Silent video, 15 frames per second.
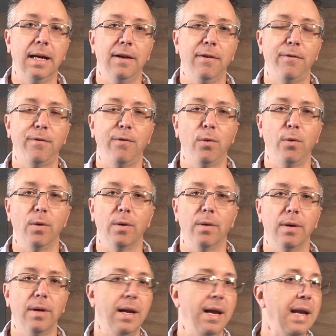
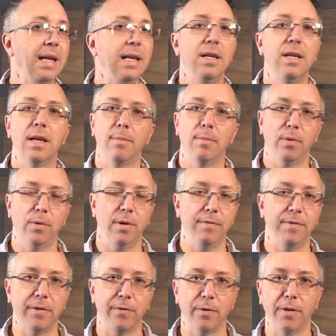for any number
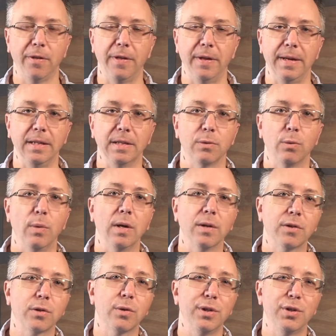of different things.
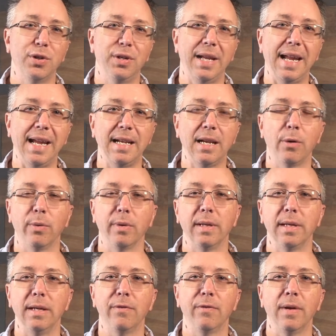Wells Christian Aid and
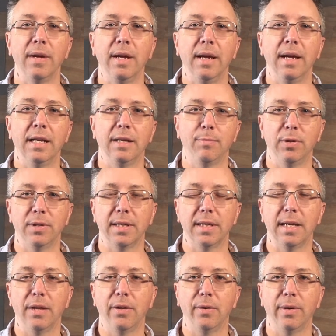Relief has put
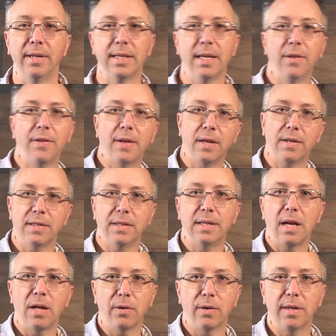together a
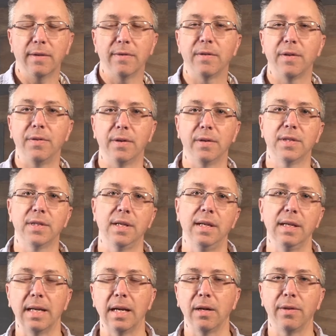$10,000 gift that they're
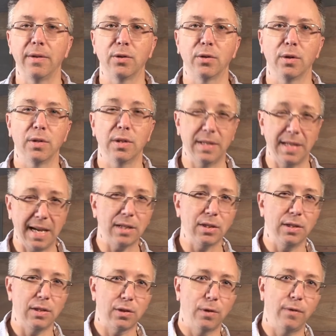sending down to the churches. They
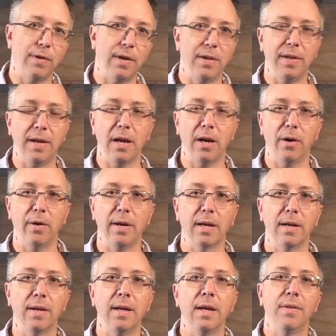actually surveyed the
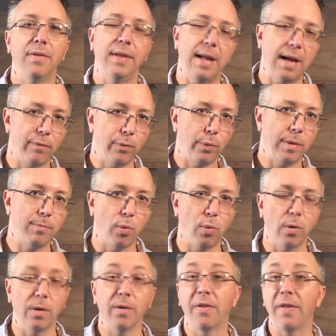area. They have a
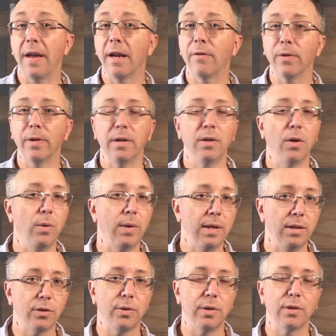report. Thankfully, no
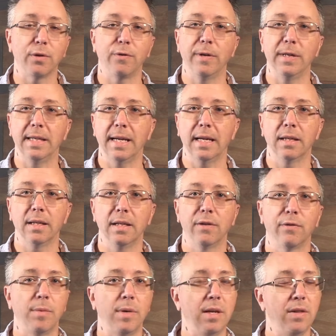injuries or fatalities
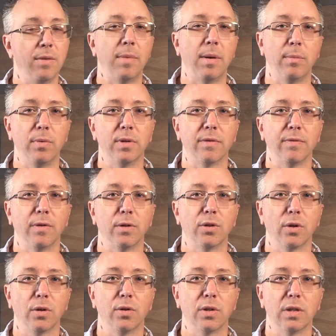from any of the members of our
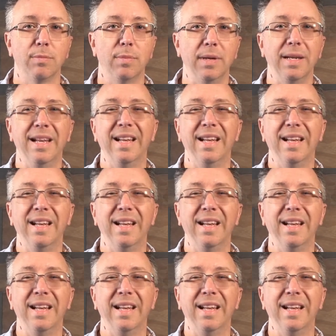churches, but